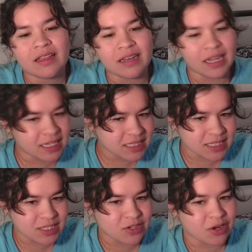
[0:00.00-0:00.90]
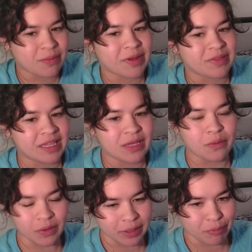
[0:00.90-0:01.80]
Next, let's talk about the
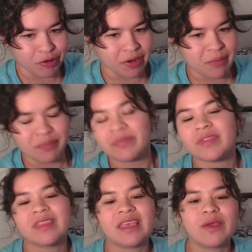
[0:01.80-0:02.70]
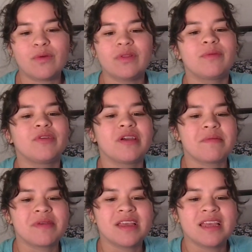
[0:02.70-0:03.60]
equilibrium. The
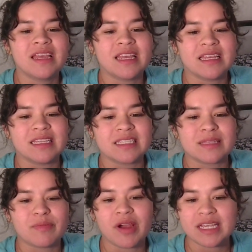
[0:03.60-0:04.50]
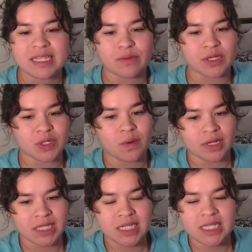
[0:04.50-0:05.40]
equilibrium is the price at which
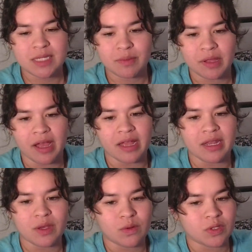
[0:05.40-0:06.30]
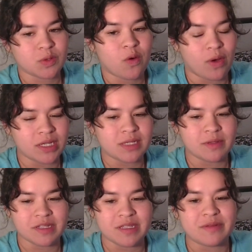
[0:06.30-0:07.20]
quantity supplied equals quantity